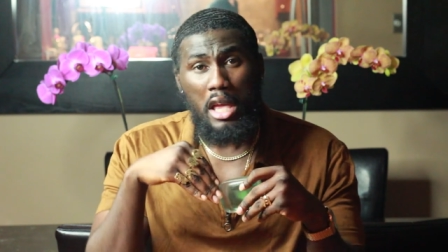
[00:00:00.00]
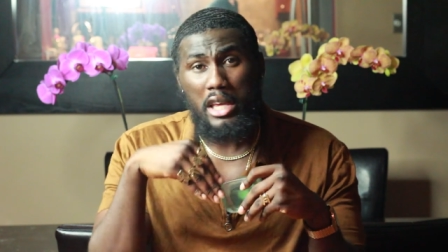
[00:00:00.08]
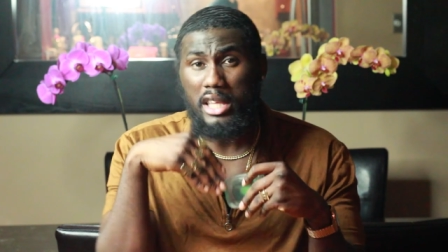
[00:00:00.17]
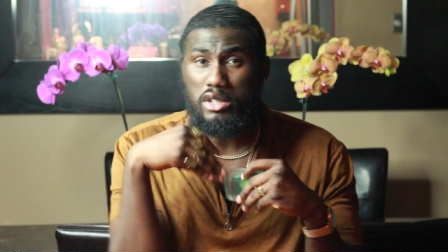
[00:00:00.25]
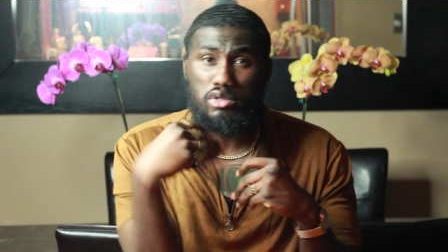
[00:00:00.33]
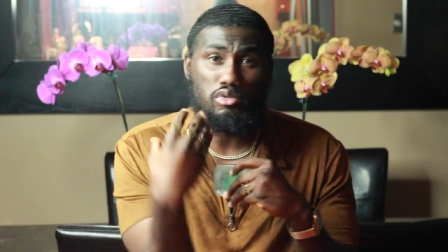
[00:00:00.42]
you
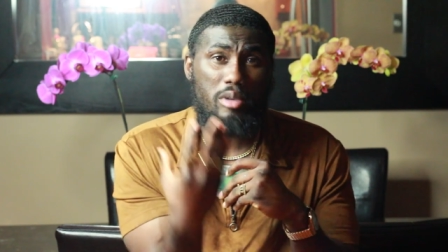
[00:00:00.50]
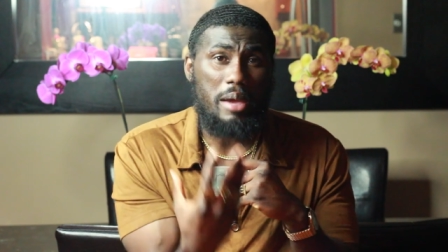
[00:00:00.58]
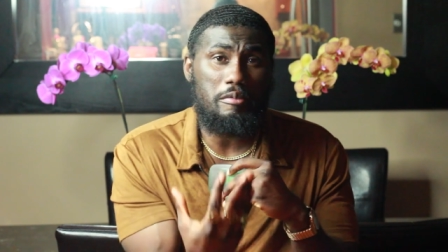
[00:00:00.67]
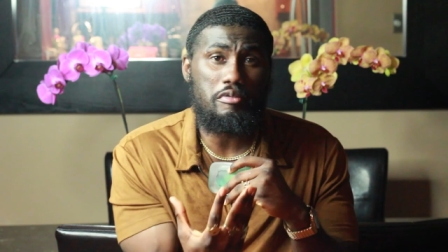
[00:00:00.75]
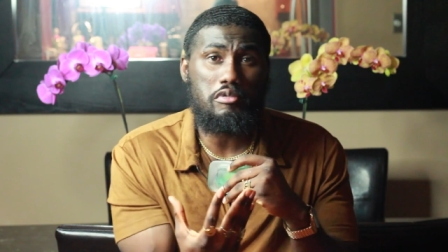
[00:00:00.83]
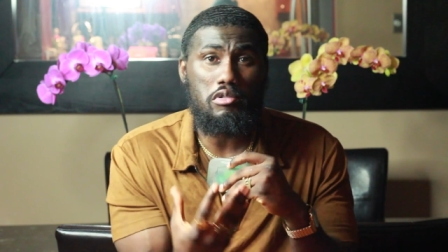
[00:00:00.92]
get this
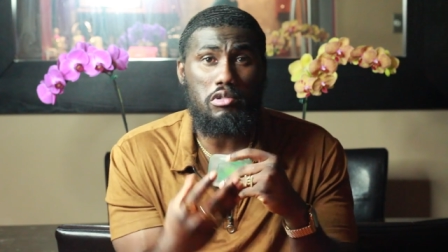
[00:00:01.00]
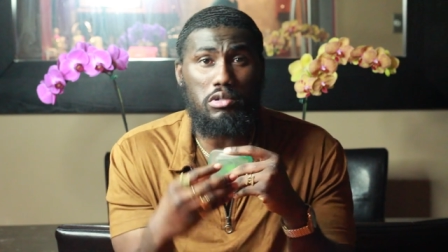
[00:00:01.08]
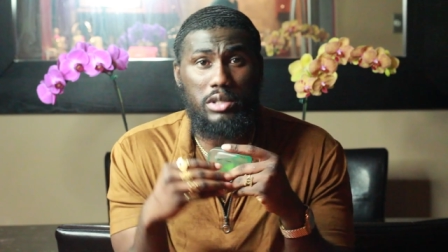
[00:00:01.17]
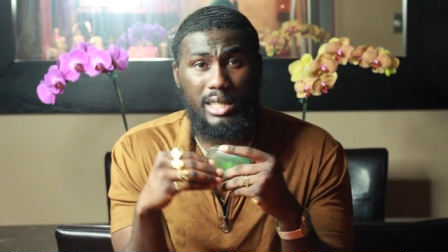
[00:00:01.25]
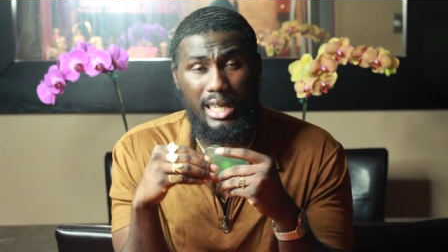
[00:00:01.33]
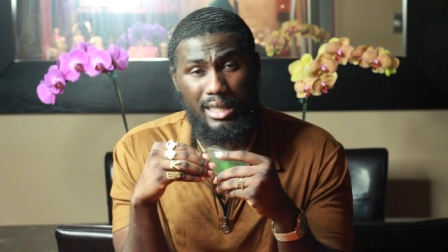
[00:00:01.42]

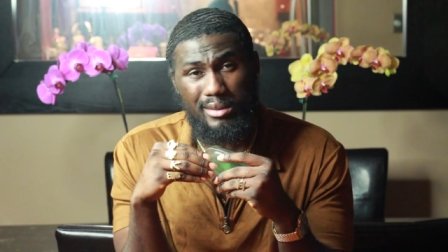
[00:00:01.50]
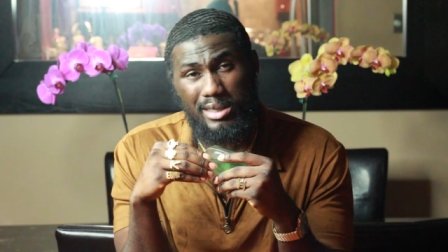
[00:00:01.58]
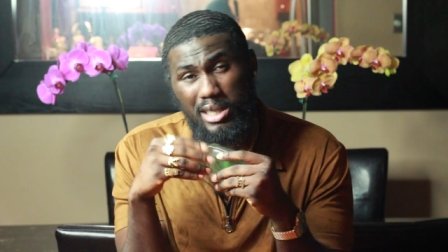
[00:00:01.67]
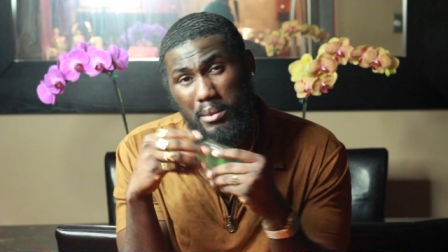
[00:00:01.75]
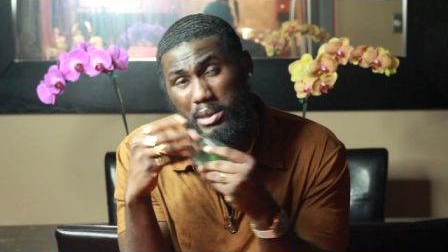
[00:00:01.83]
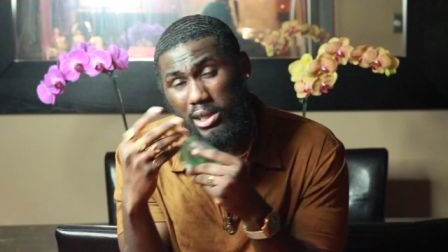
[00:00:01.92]
grapefruit, you get
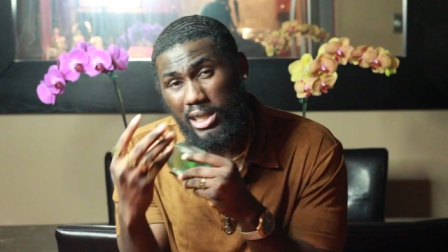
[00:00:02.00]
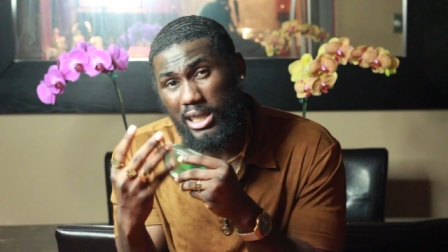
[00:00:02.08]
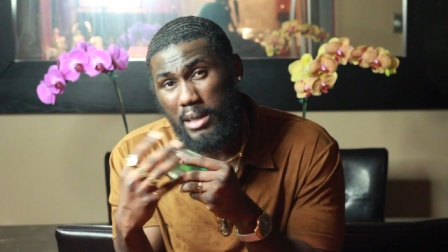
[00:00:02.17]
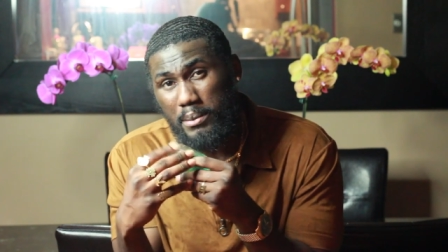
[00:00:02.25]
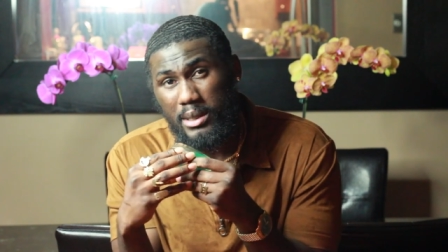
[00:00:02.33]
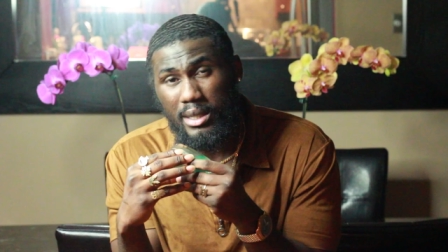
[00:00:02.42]
some
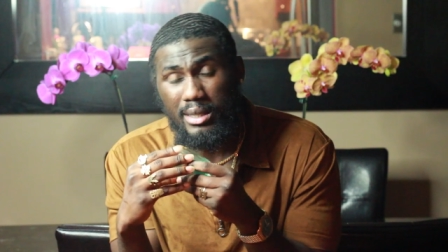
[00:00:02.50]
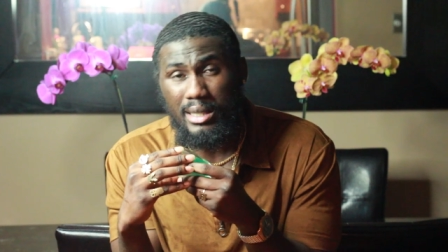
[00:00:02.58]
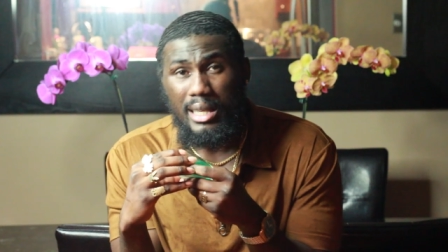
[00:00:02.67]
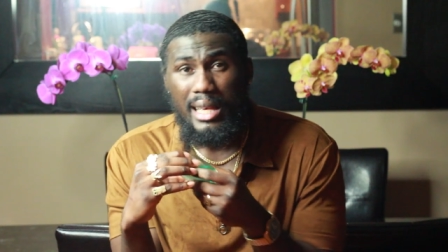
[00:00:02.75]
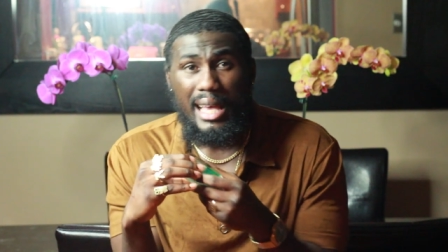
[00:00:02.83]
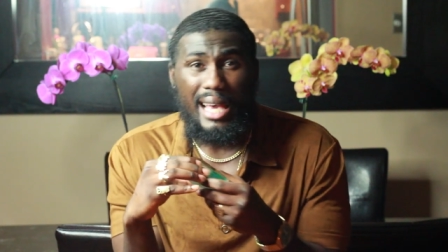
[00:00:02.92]

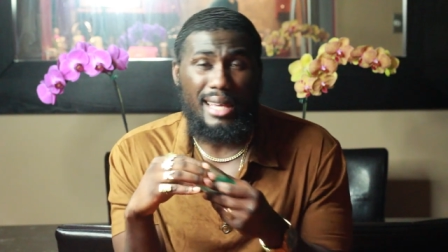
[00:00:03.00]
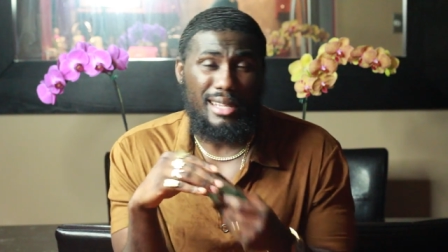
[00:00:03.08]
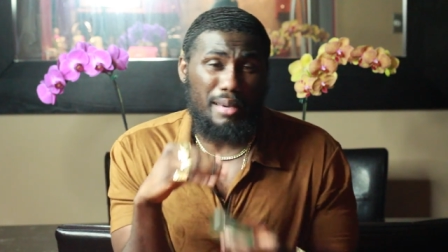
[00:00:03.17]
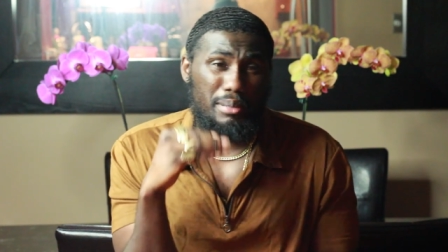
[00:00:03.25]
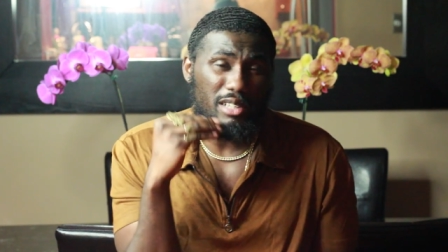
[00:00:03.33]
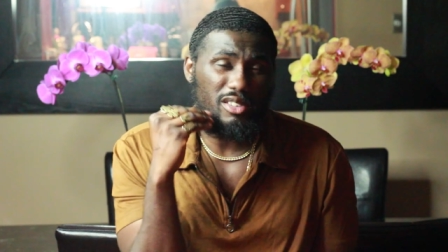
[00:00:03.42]
eucalyptus,
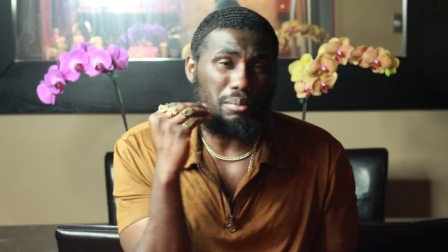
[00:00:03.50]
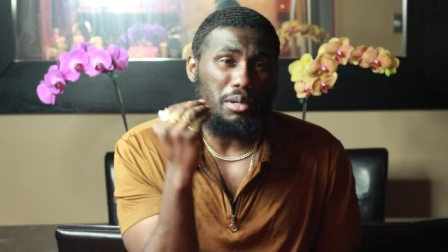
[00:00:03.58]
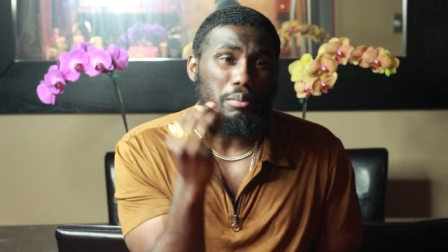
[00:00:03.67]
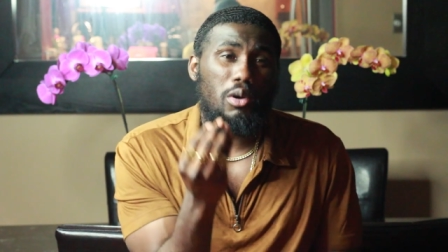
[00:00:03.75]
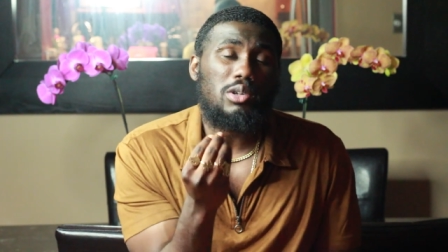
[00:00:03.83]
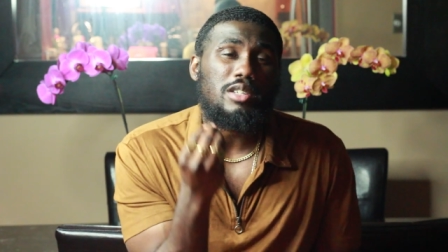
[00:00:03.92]
and I believe the
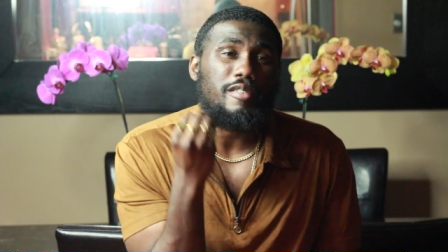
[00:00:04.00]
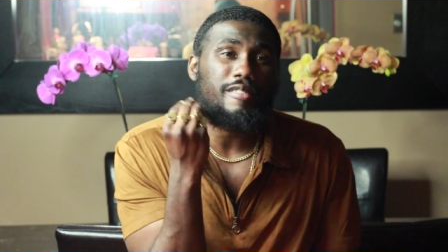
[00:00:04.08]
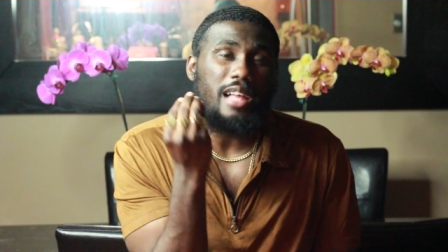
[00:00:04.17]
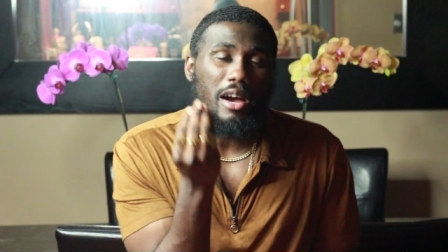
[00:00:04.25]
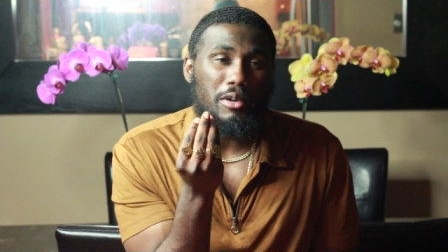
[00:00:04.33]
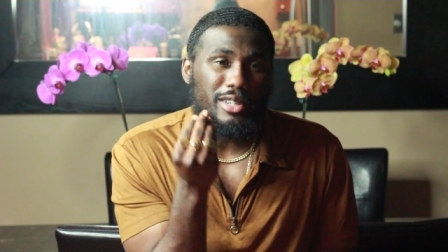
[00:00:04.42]
mimosa
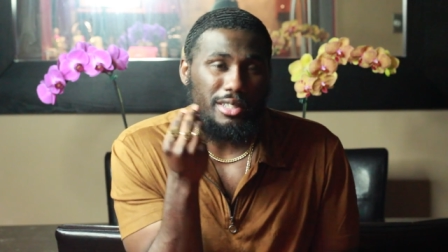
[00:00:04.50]
flower.